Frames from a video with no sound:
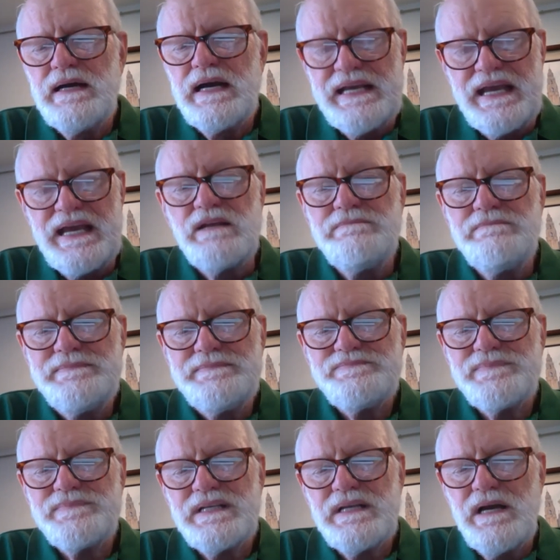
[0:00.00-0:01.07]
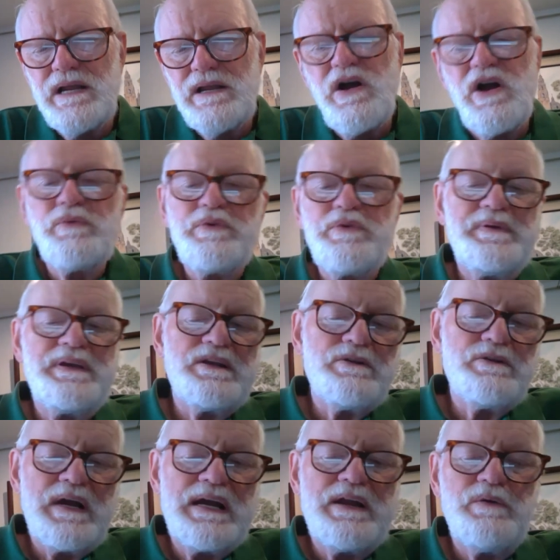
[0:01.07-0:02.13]
Again, along with
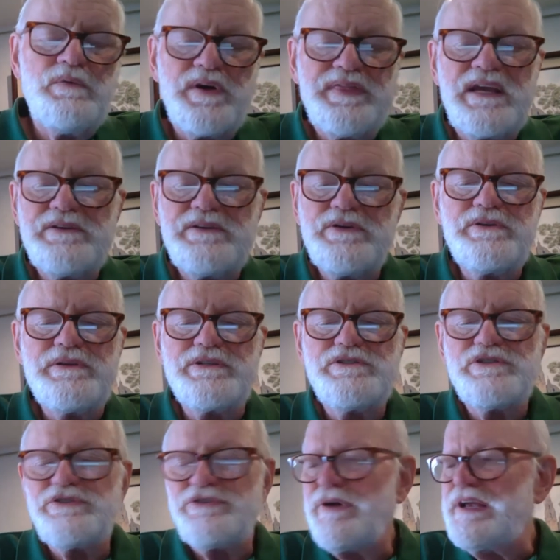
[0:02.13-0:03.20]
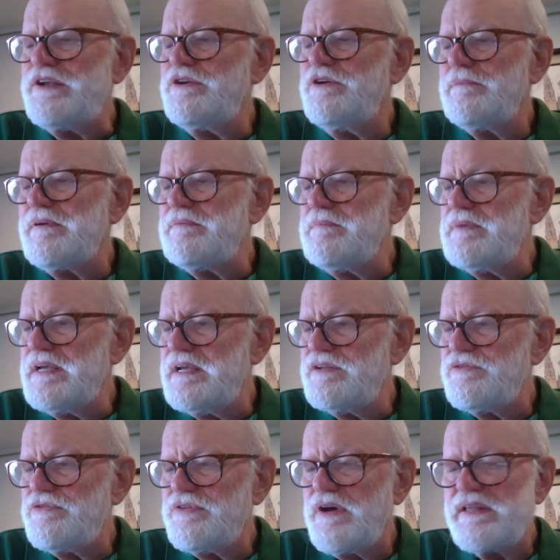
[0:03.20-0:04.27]
being great at what they do, they're just great human beings.